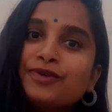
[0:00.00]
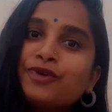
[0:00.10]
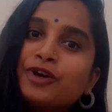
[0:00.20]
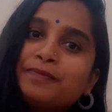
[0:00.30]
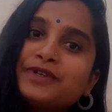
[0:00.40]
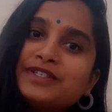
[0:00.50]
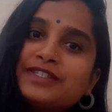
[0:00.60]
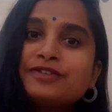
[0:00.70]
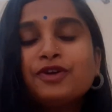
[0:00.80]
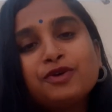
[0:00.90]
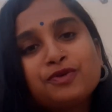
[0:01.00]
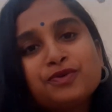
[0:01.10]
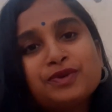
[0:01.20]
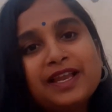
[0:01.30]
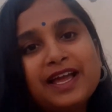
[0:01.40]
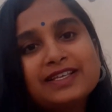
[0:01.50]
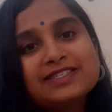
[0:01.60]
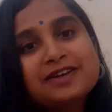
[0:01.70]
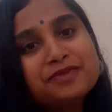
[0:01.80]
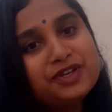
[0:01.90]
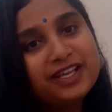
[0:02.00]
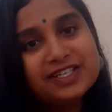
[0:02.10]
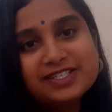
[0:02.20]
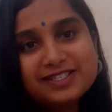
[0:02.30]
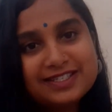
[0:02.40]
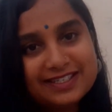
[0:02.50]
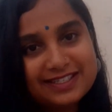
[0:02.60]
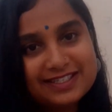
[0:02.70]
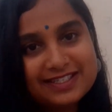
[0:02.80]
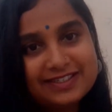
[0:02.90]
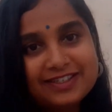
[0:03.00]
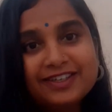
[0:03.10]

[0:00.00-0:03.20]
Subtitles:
or a person who lacks communication skills?